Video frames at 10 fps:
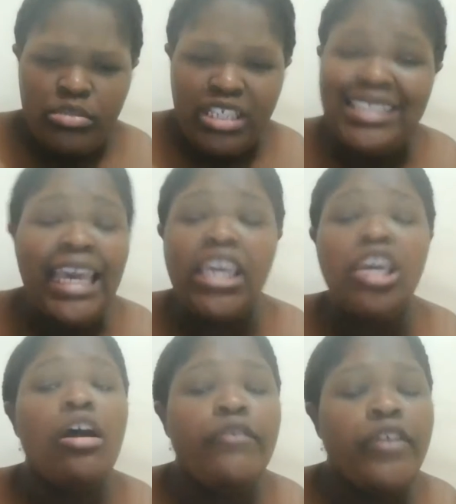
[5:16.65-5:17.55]
take
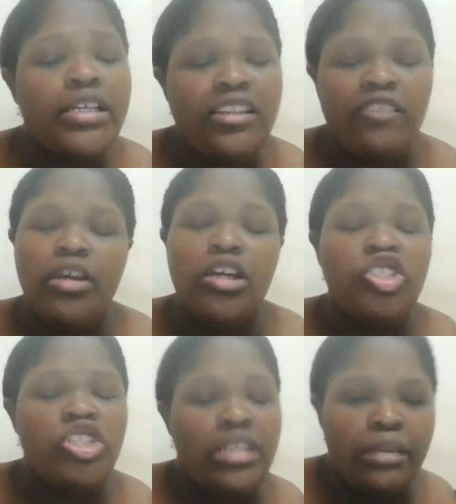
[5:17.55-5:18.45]
care of herself, because
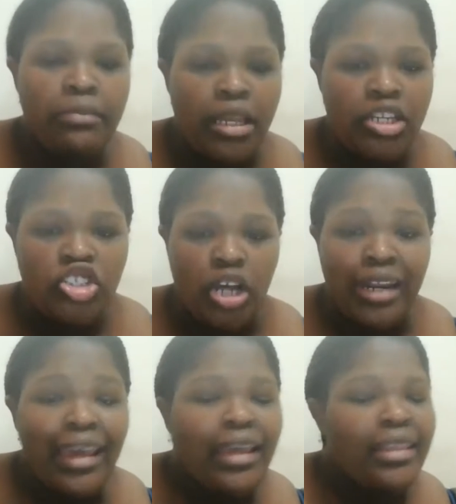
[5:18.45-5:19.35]
she did
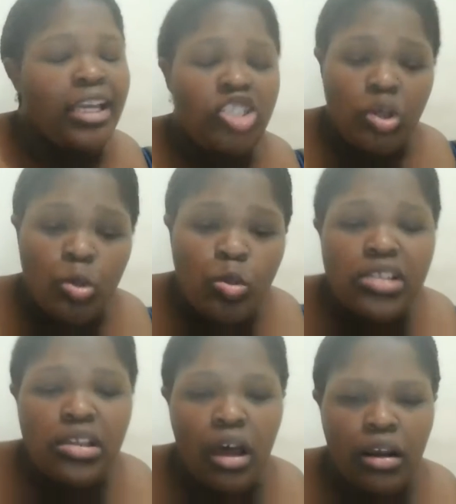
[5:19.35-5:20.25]
mention that she
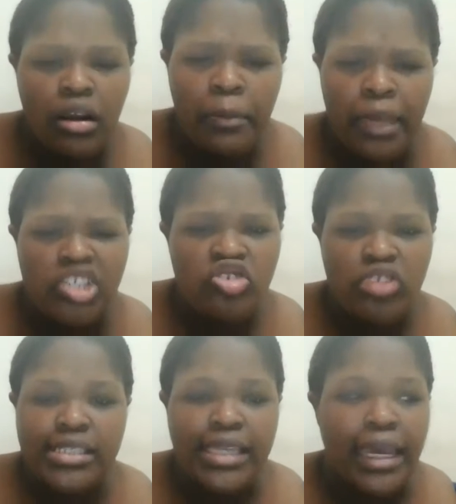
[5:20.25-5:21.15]
was on her
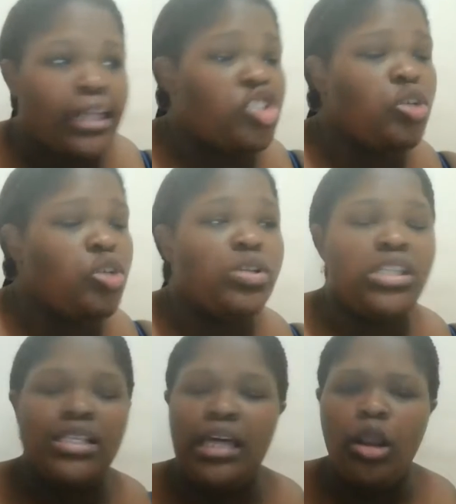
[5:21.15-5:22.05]
menstrual cycle. She was
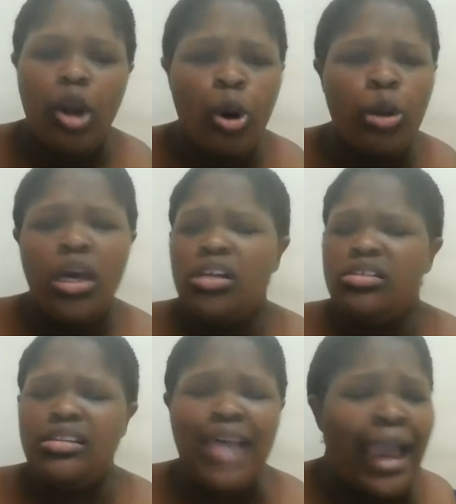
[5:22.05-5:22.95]
not allowed
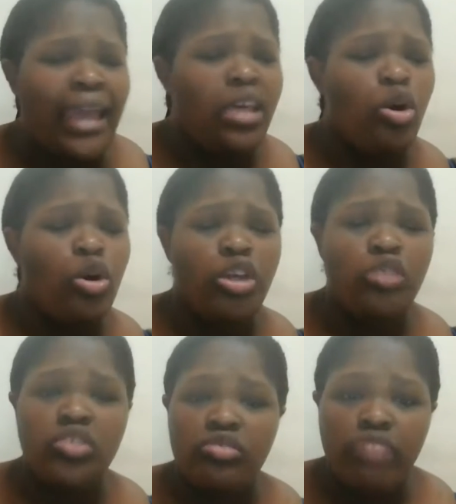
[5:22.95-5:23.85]
to tidy, go
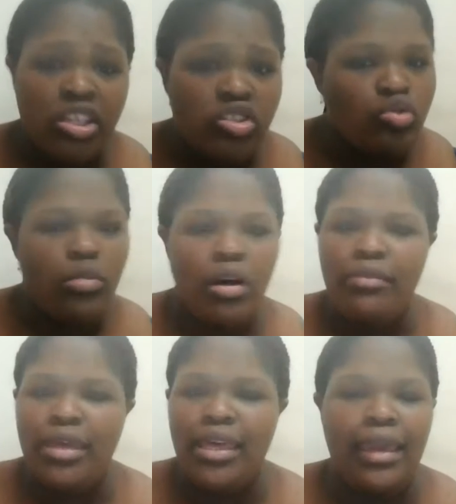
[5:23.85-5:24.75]
use the restroom, or
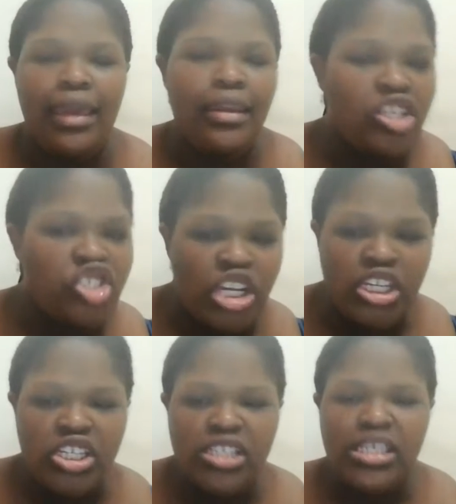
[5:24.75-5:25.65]
make any
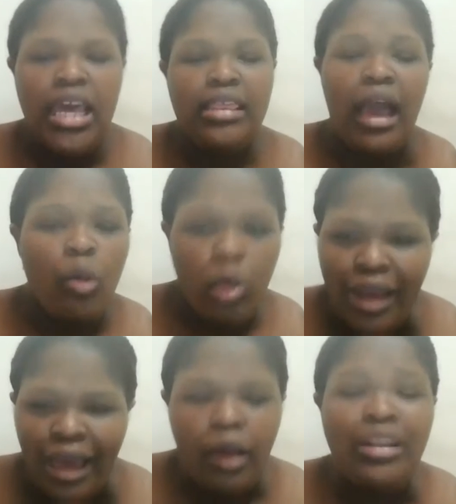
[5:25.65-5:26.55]
changes
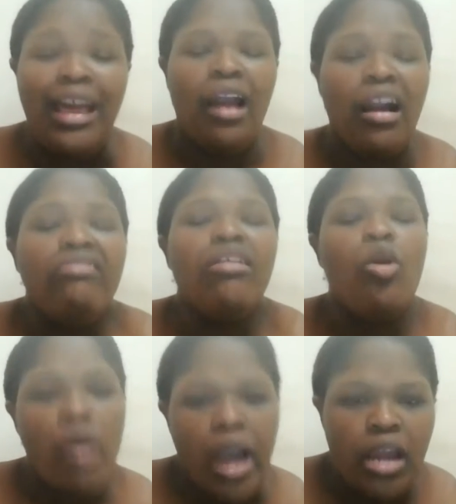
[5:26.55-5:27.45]
that are
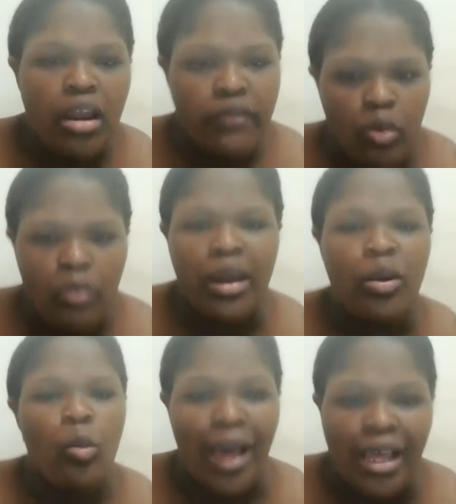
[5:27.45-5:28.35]
required of a
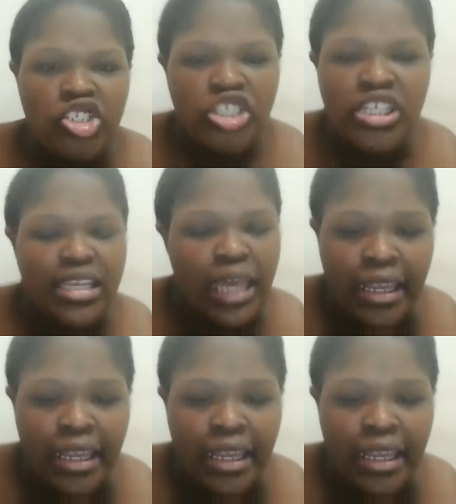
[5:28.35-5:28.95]
woman while she's